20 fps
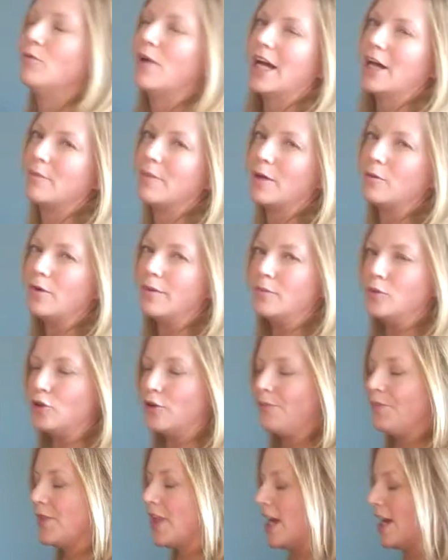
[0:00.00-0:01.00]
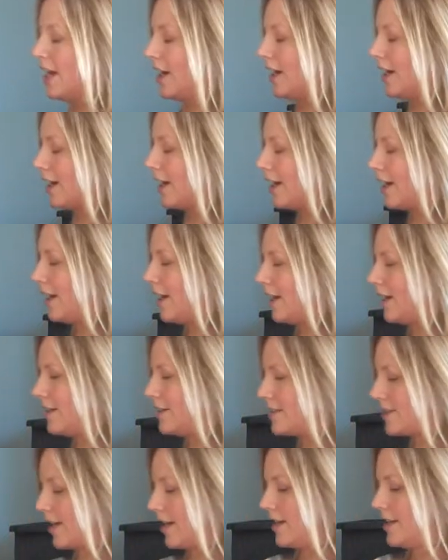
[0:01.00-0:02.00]
And we'll have that one more. Curl
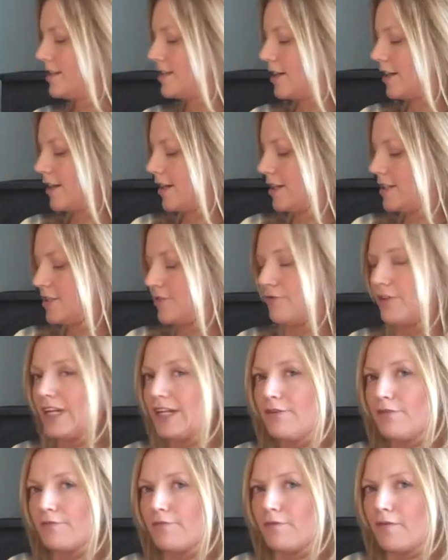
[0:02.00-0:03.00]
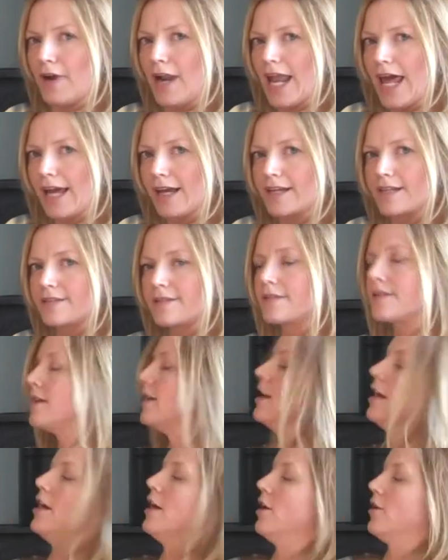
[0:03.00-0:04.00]
under, tuck under, really flex
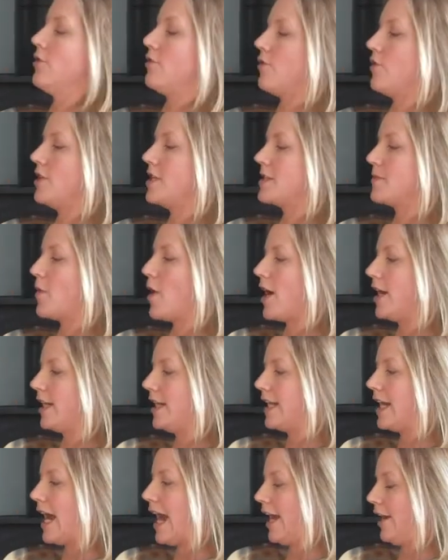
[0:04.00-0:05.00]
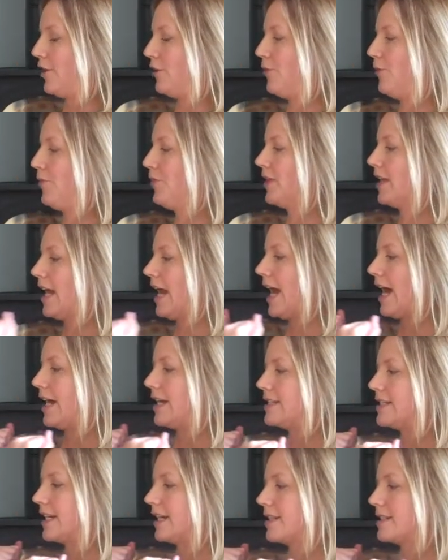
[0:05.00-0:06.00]
through the spine. Inhale
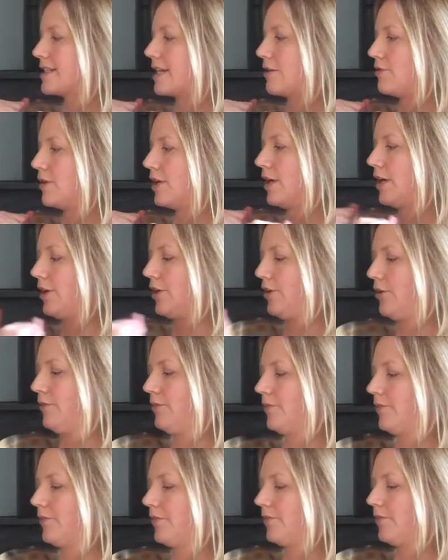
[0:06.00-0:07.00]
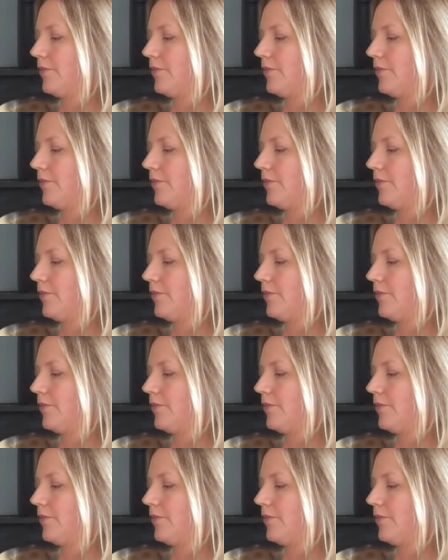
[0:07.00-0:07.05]
and exhale, curl.